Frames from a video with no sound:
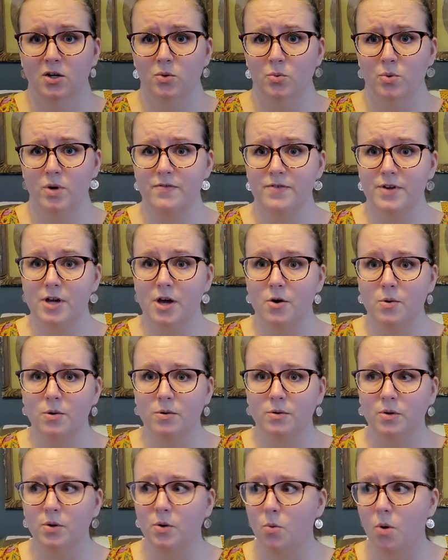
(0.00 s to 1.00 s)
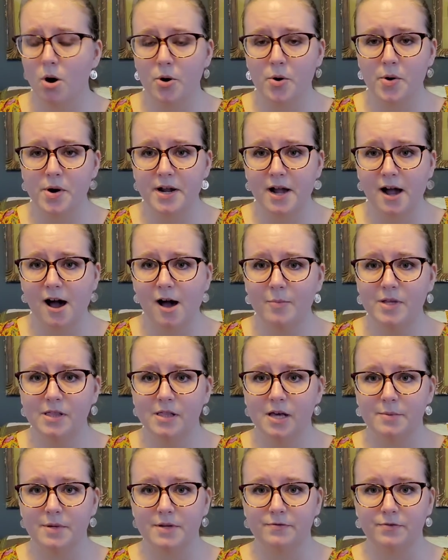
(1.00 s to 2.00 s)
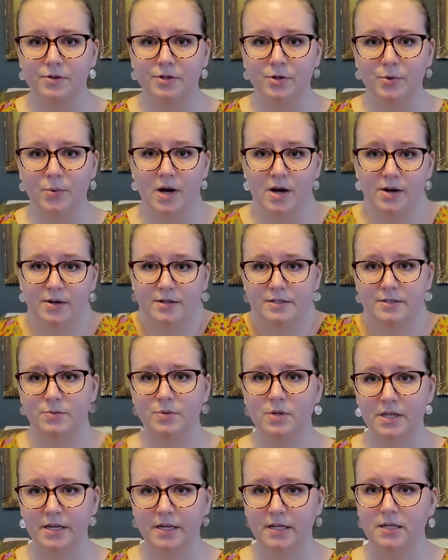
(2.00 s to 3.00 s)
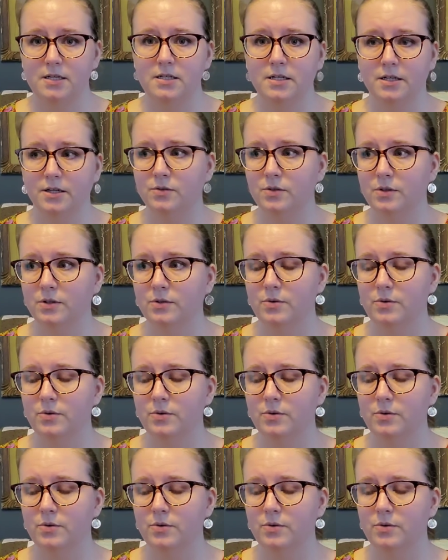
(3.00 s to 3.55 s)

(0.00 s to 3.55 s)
we even go and walk around at Hobby Lobby for a little while because we're like, you know,